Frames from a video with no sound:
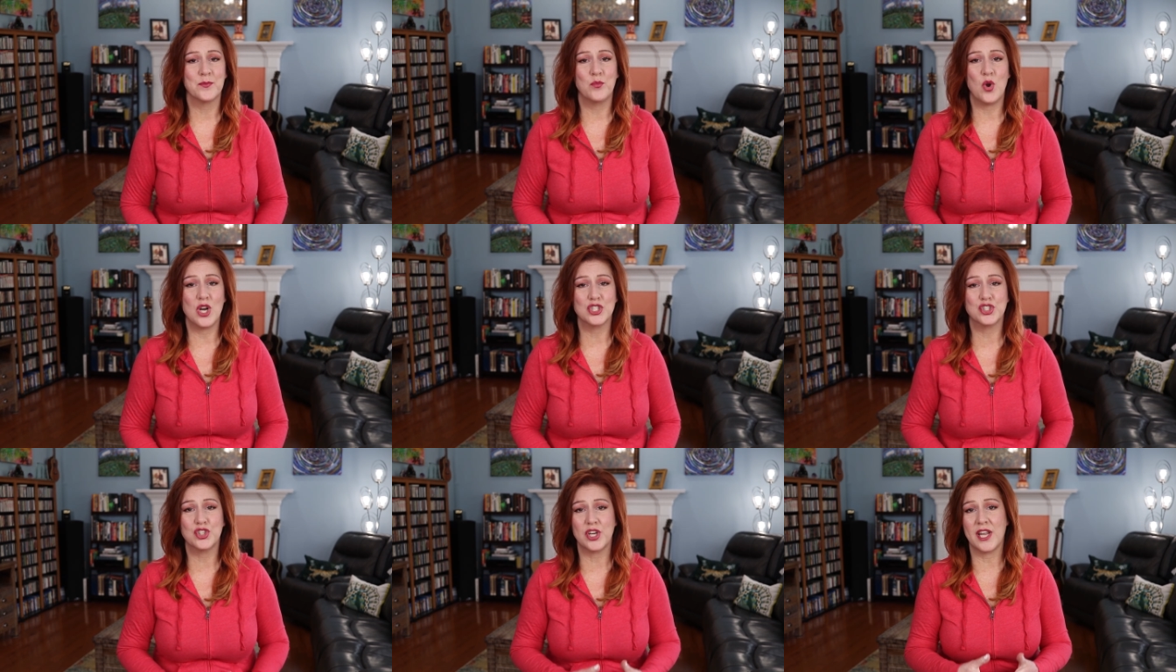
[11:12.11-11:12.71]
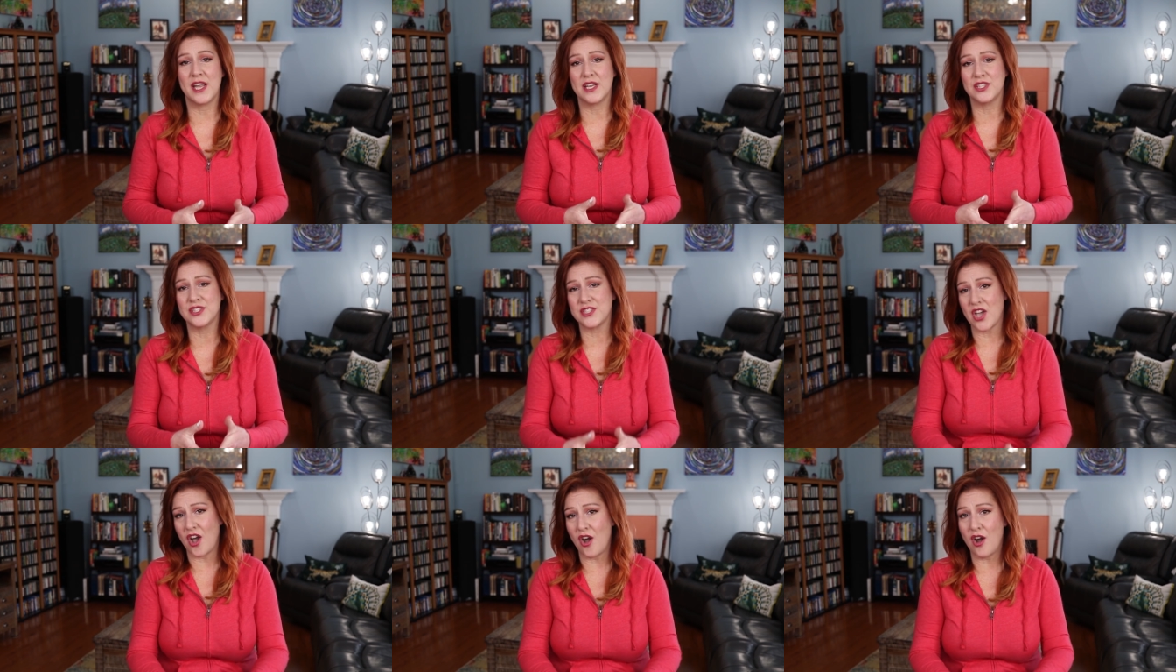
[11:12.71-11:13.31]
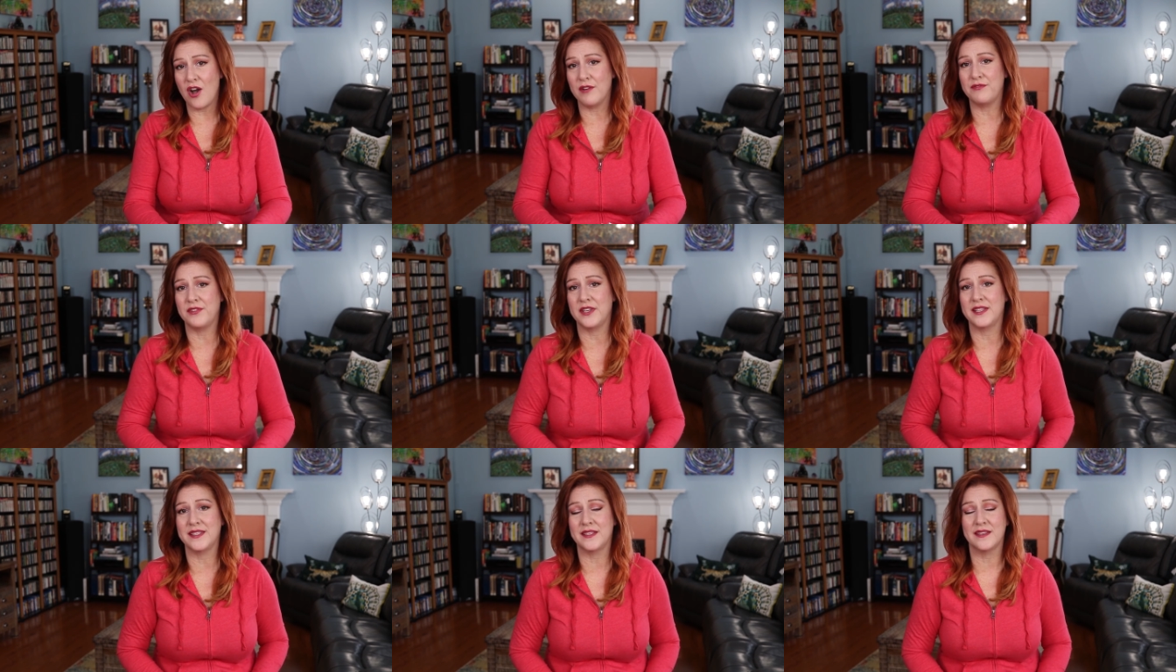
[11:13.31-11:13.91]
Wash your hands
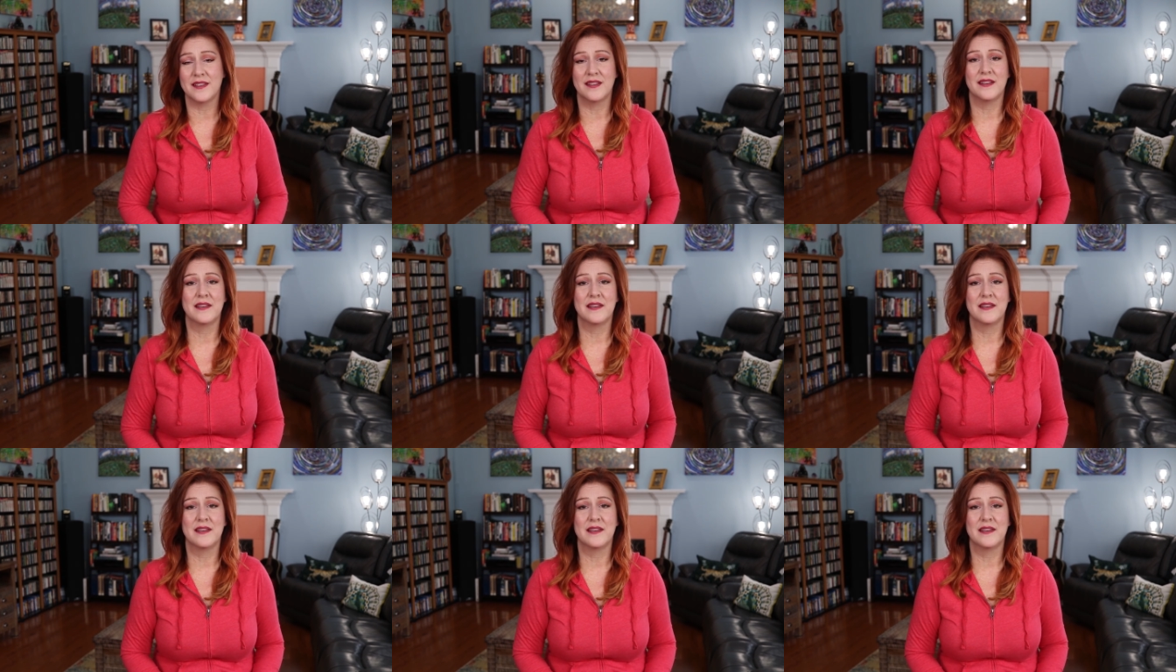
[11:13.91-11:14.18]
often.